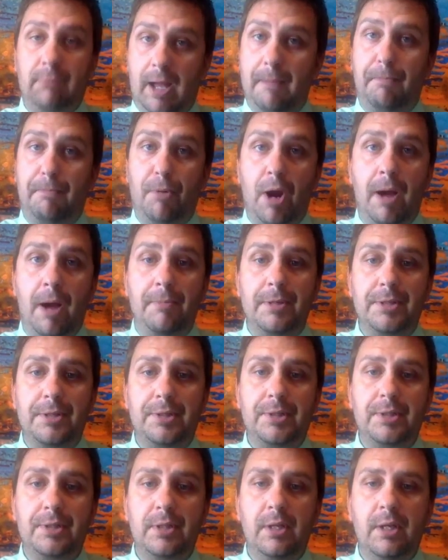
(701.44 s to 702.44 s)
I
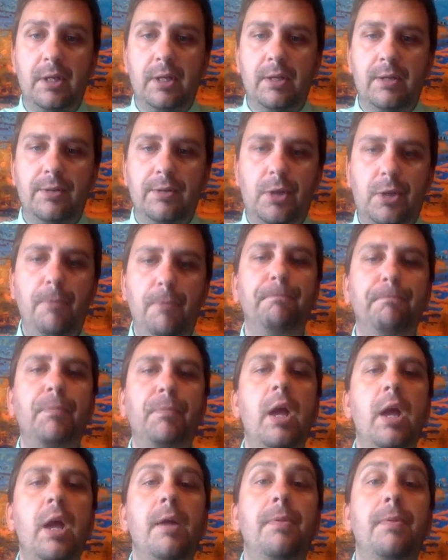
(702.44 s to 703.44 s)
promise. So,
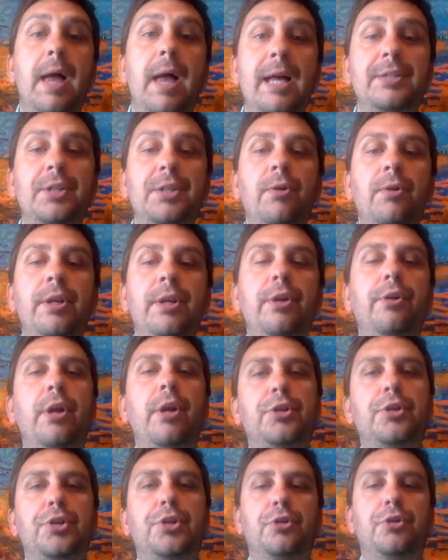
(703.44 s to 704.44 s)
that's our
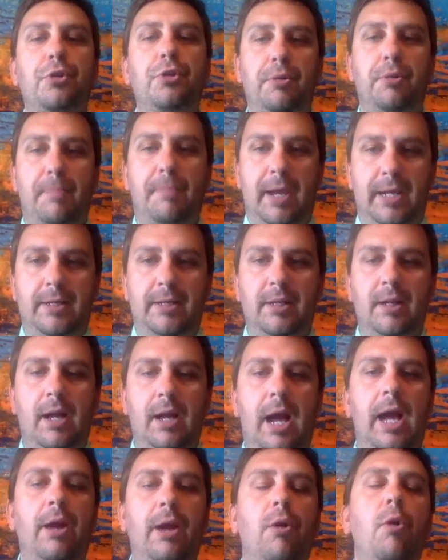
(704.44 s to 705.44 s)
introduction to debate.
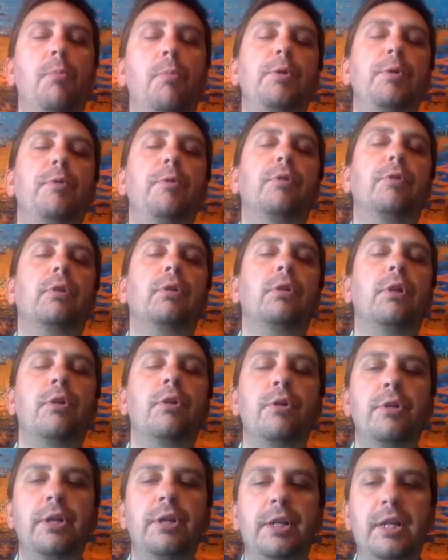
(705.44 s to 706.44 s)
I hope you've
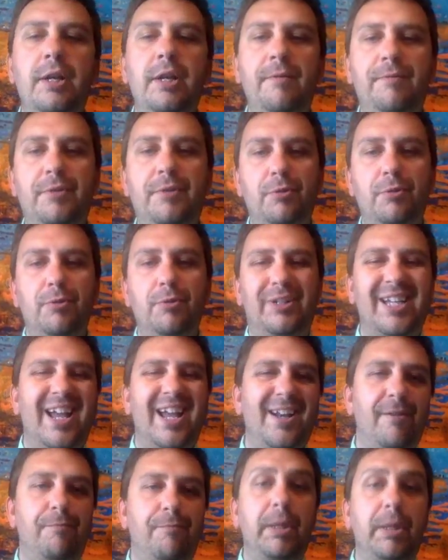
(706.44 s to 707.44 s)
learned enough to
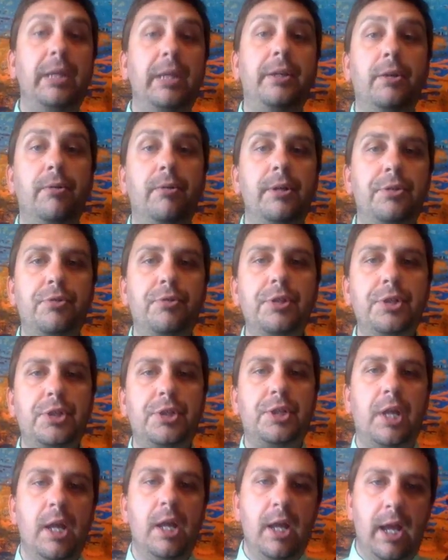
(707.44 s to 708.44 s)
kind of pique your
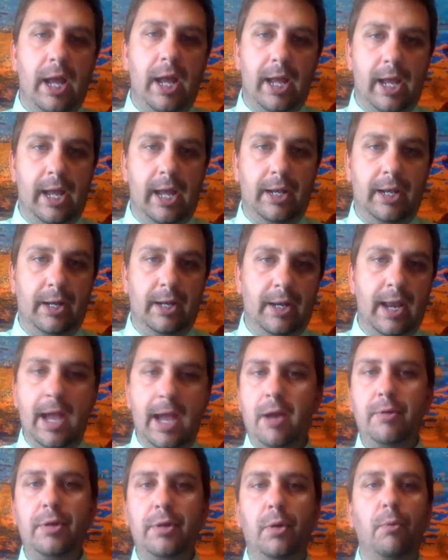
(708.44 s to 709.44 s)
interest, and
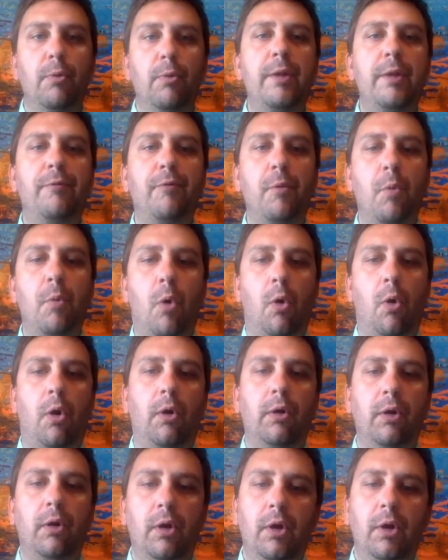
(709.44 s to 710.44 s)
now you're ready for
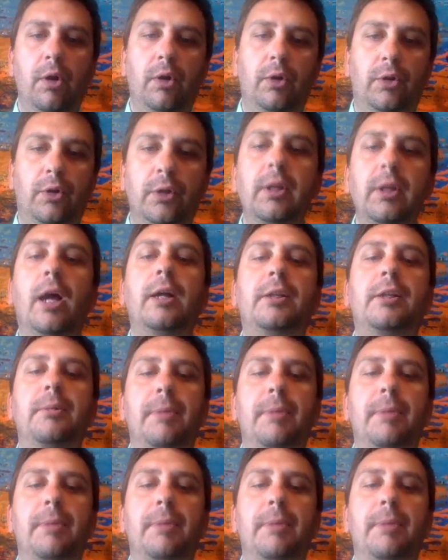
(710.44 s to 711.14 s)
more. Good luck,